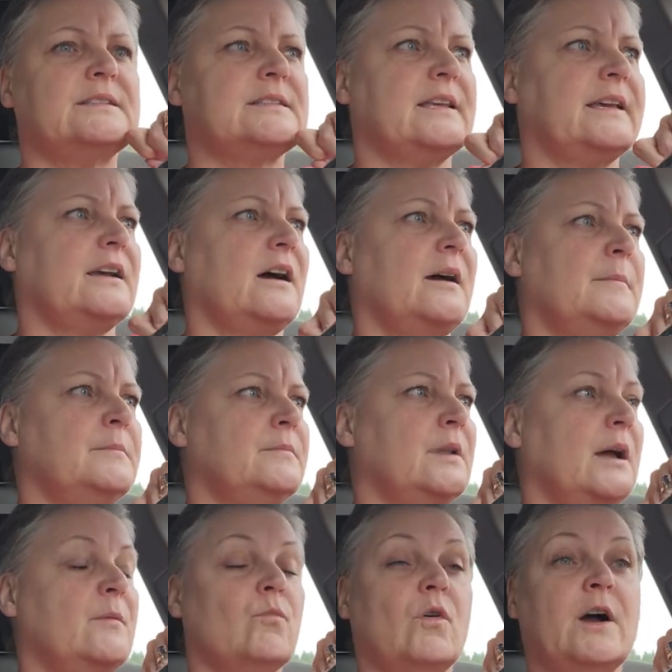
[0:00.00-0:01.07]
It's like I'm
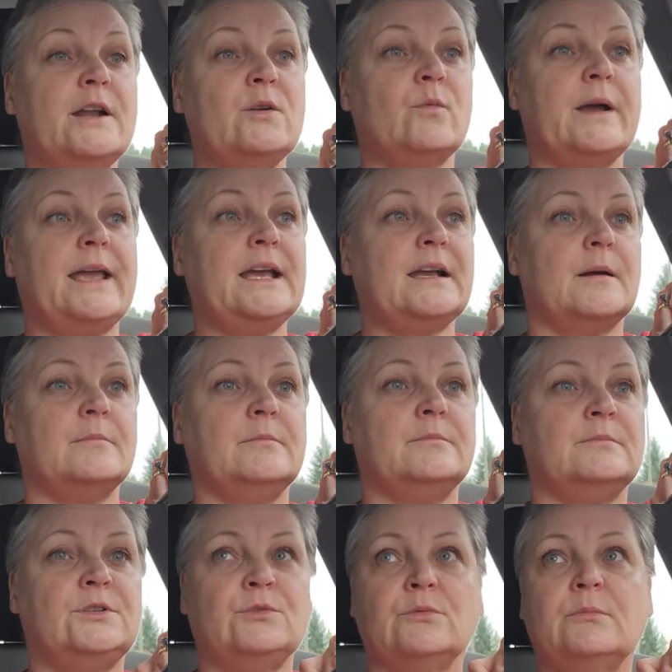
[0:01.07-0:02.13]
I'm wide awake.
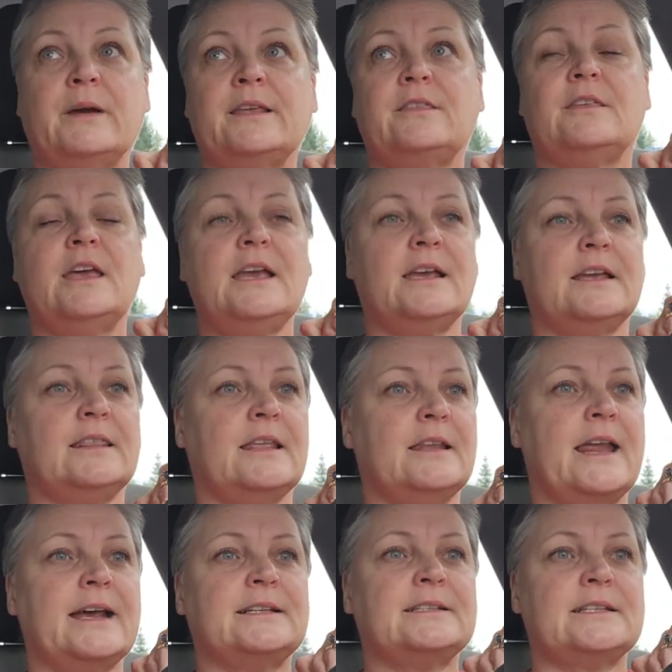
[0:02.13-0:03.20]
I'm doing my thing, and the
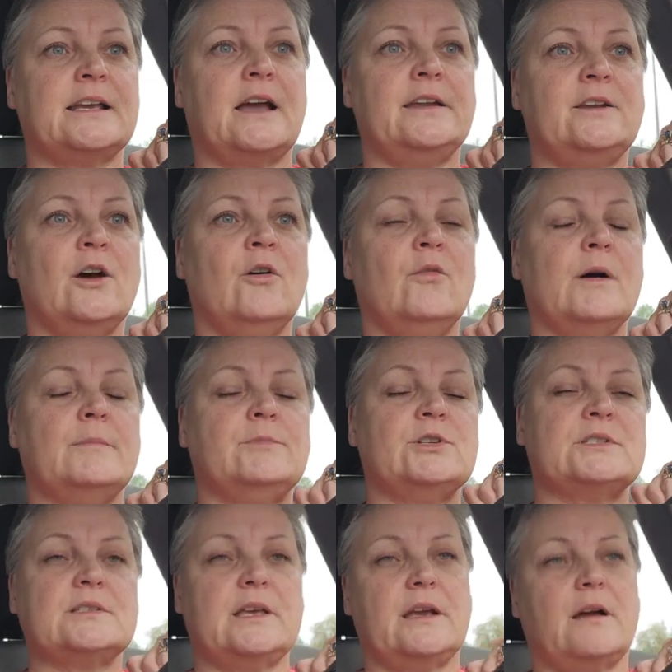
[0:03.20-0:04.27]
next thing I know, I'm
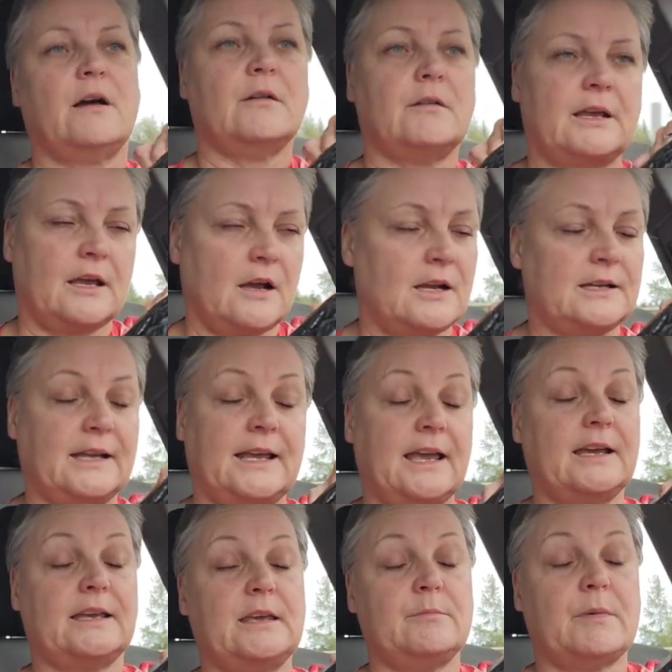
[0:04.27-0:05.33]
just like, oh God, I
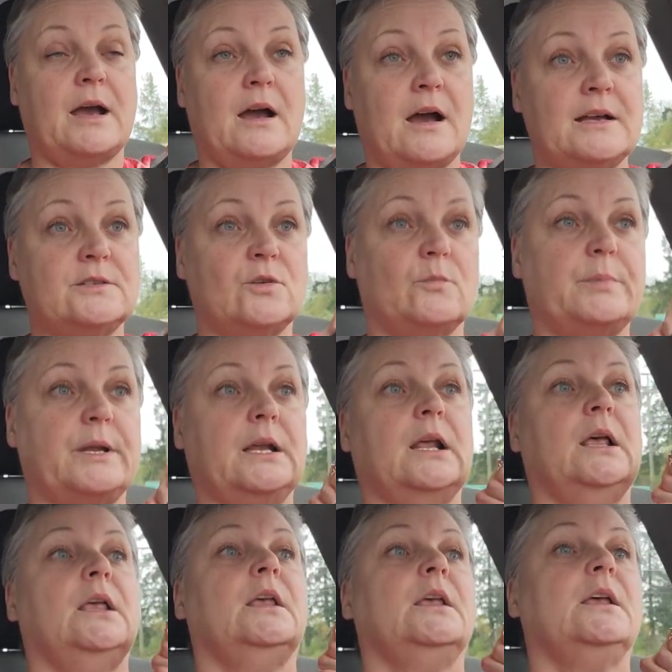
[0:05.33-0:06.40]
can't keep my eyes
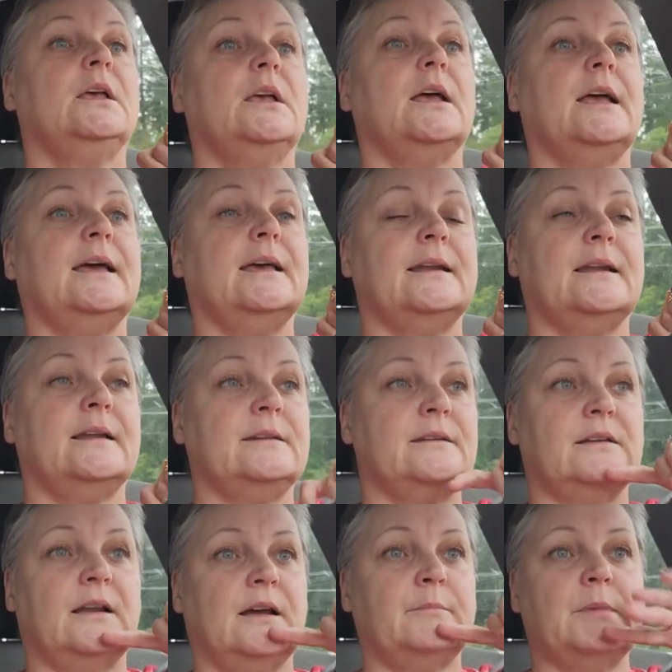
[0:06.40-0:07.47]
open, and
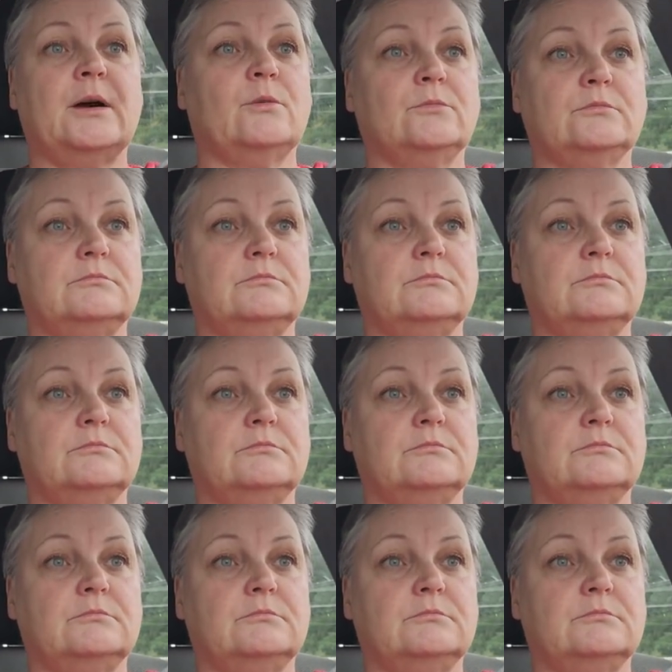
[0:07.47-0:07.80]
I'm, I'm out.